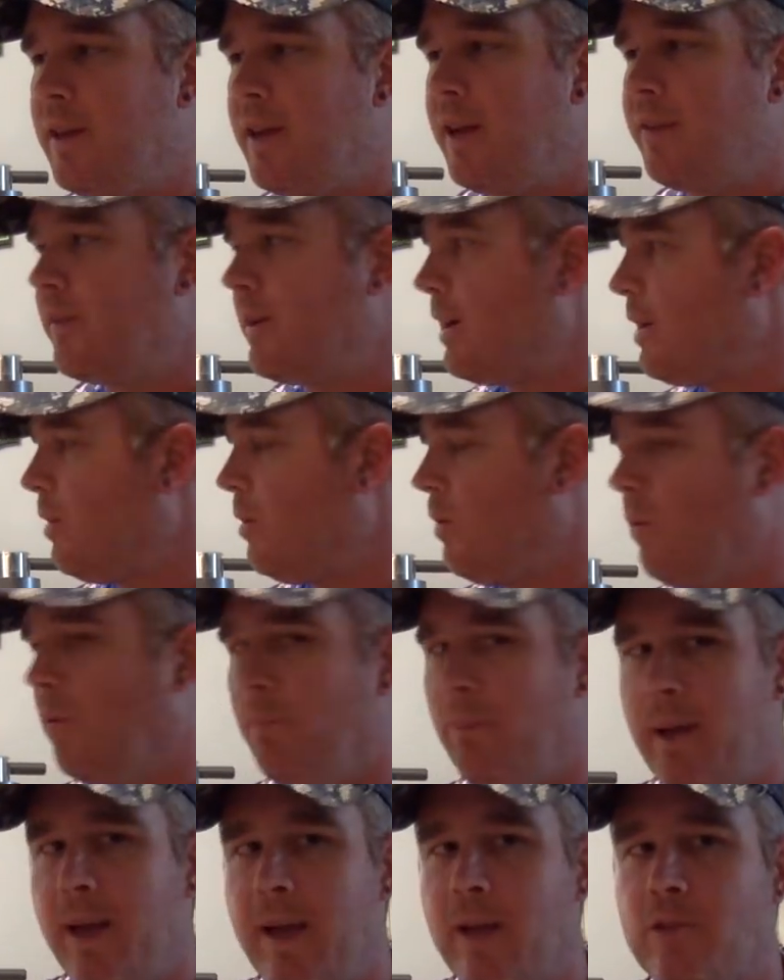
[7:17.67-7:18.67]
I've got a whole
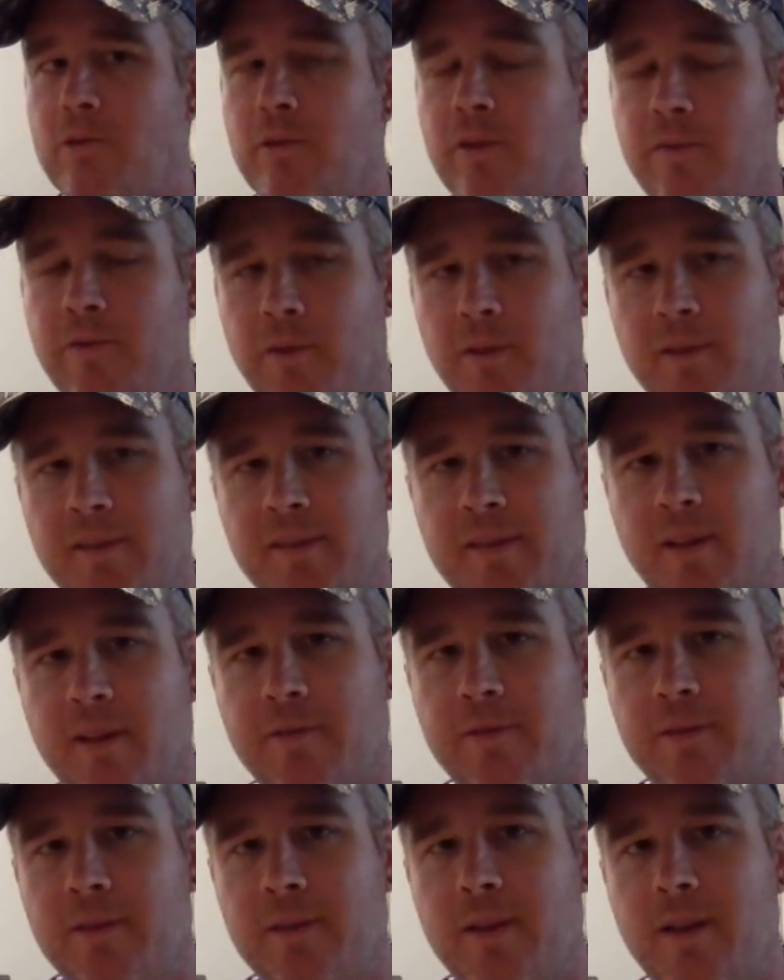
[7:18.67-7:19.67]
pantry full of
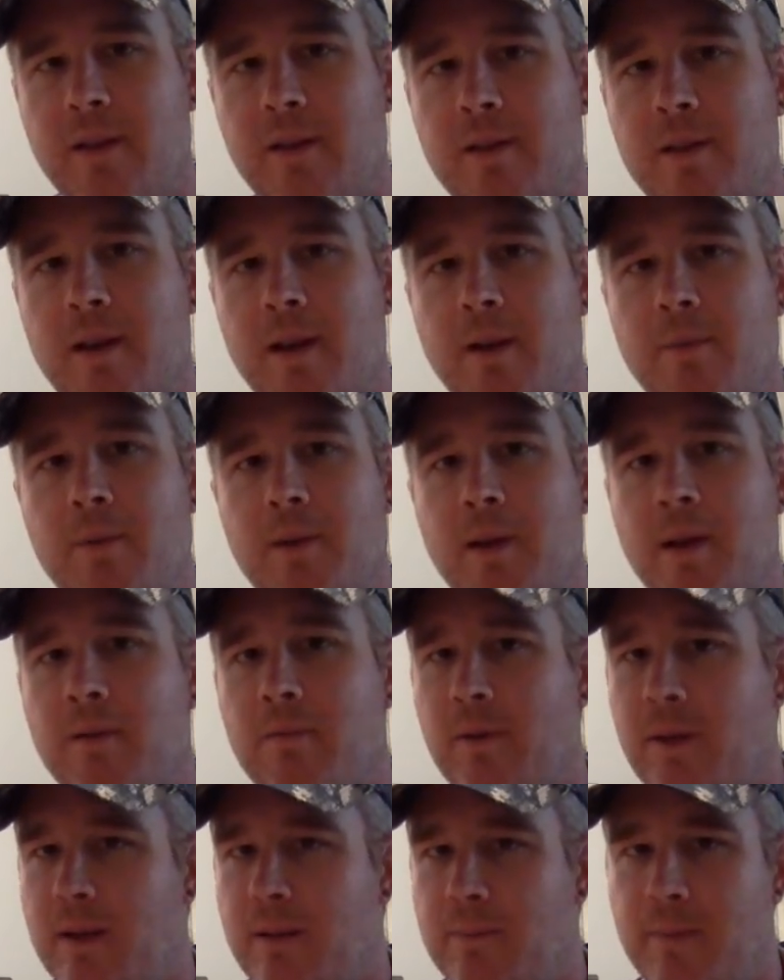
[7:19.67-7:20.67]
stuff in there that I would
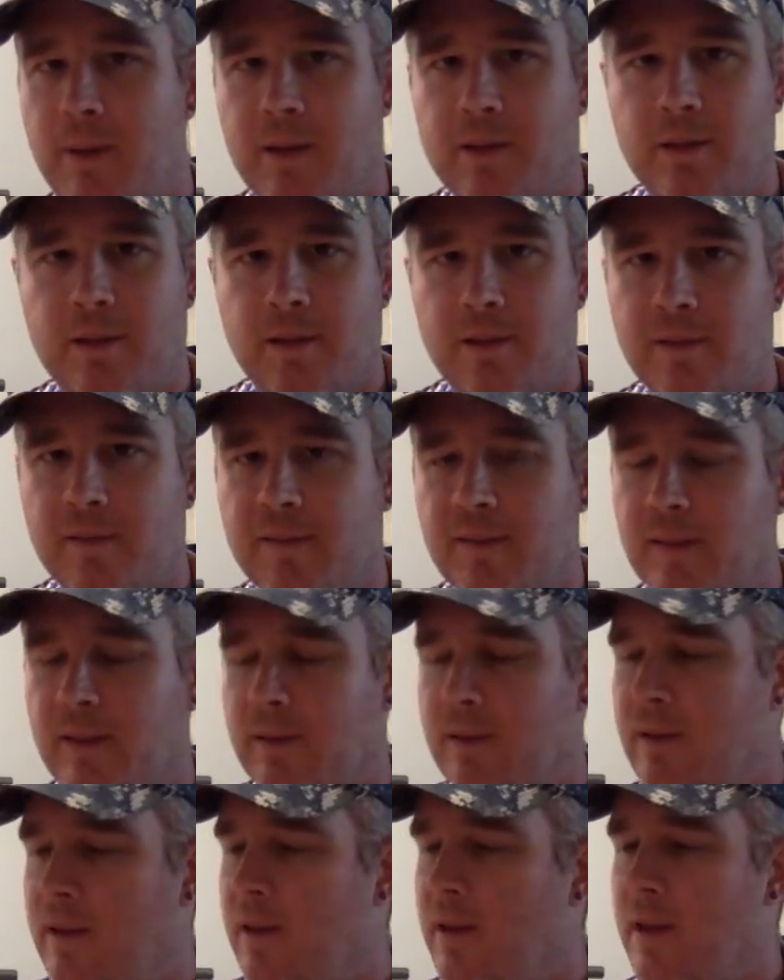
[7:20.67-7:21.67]
not recommend
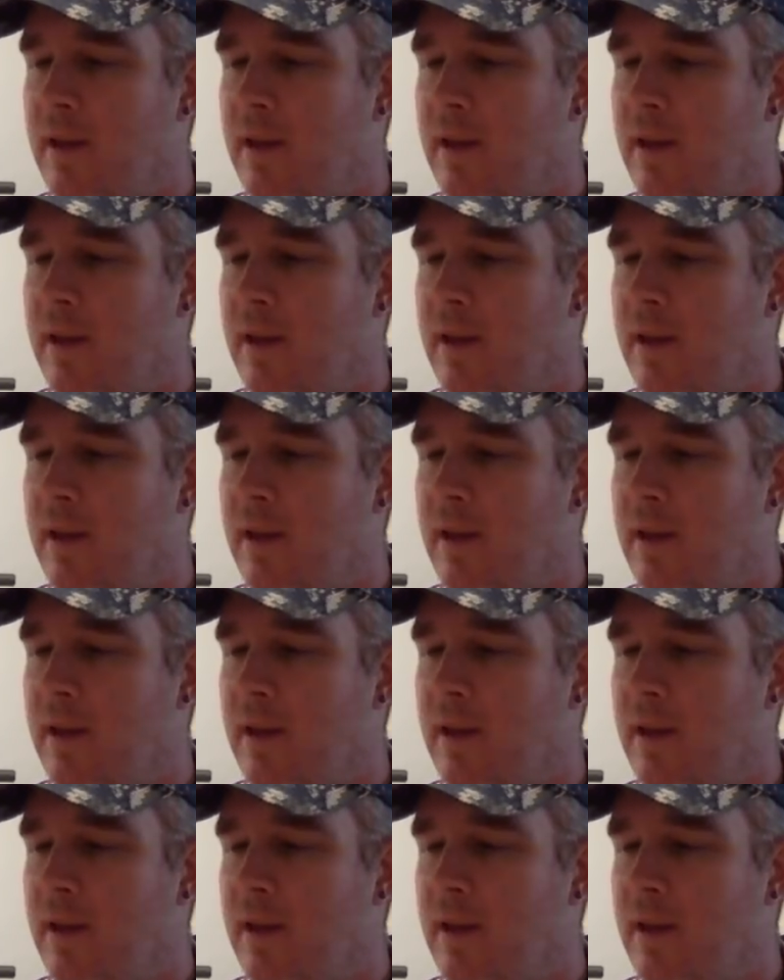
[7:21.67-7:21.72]
using.